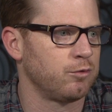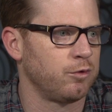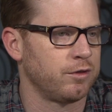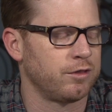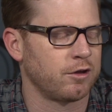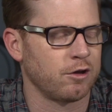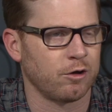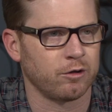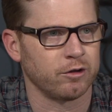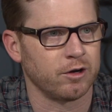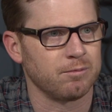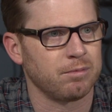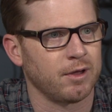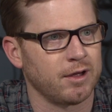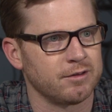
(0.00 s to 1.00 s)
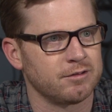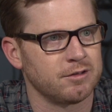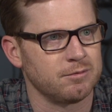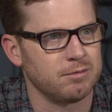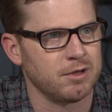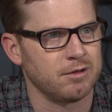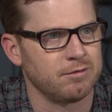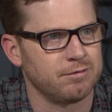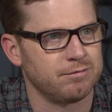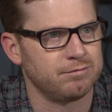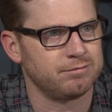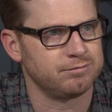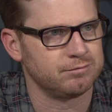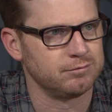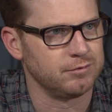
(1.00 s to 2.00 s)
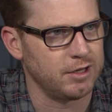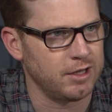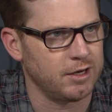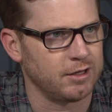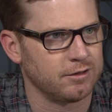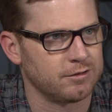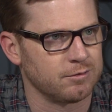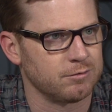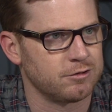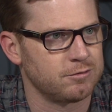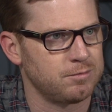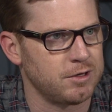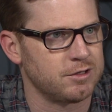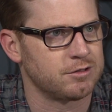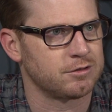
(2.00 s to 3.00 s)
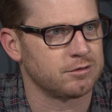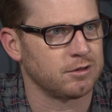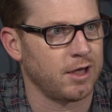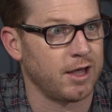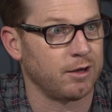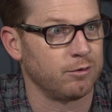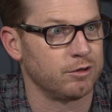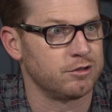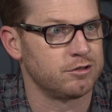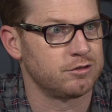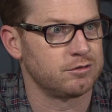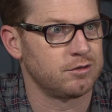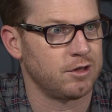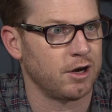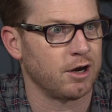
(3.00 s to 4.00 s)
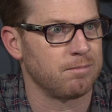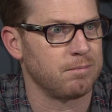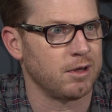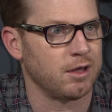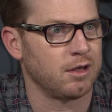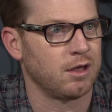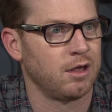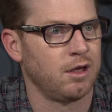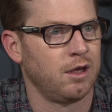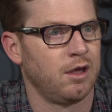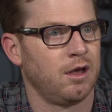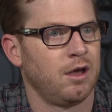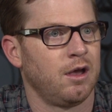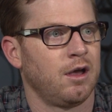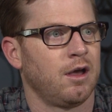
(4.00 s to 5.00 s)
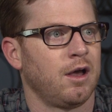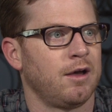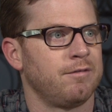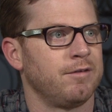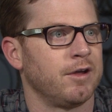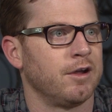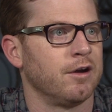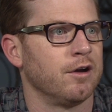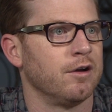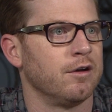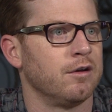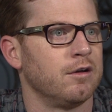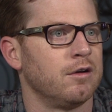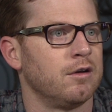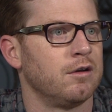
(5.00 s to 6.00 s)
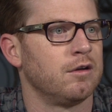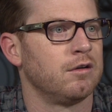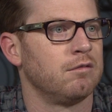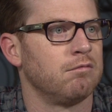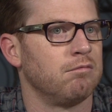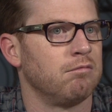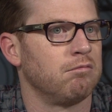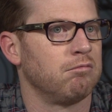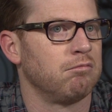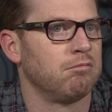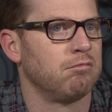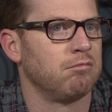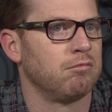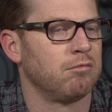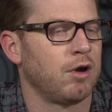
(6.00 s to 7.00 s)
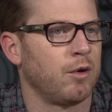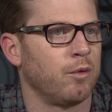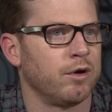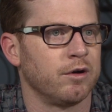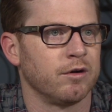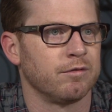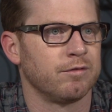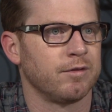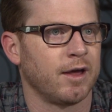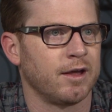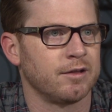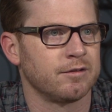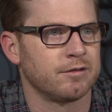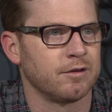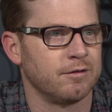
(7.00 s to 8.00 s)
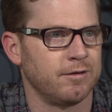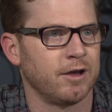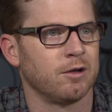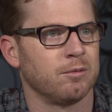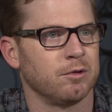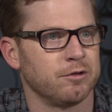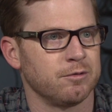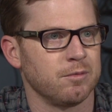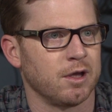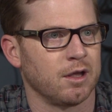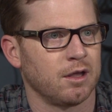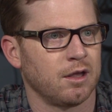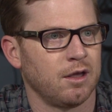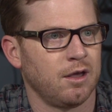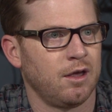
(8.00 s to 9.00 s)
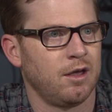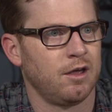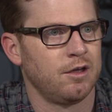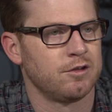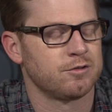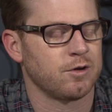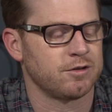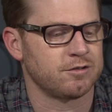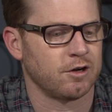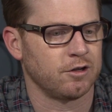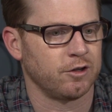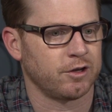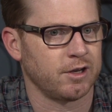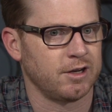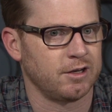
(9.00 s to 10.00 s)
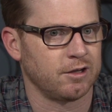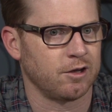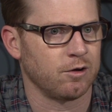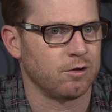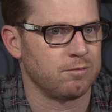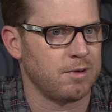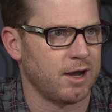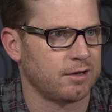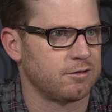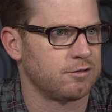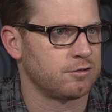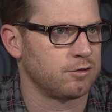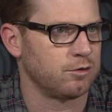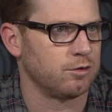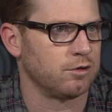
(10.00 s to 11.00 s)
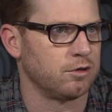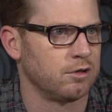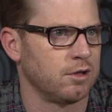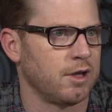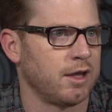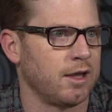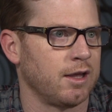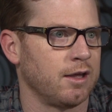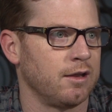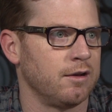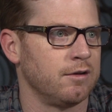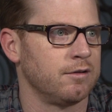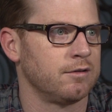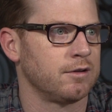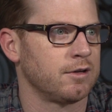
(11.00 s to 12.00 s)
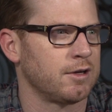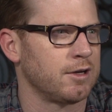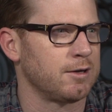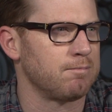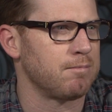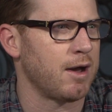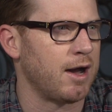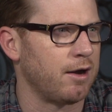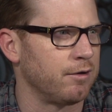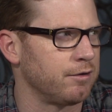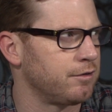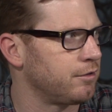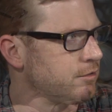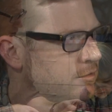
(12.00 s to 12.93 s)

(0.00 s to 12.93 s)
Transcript: with the cochlear implants he'd be needing some speech language therapy, I figured, I wonder if that's available to me. So I started looking into going back to school, and about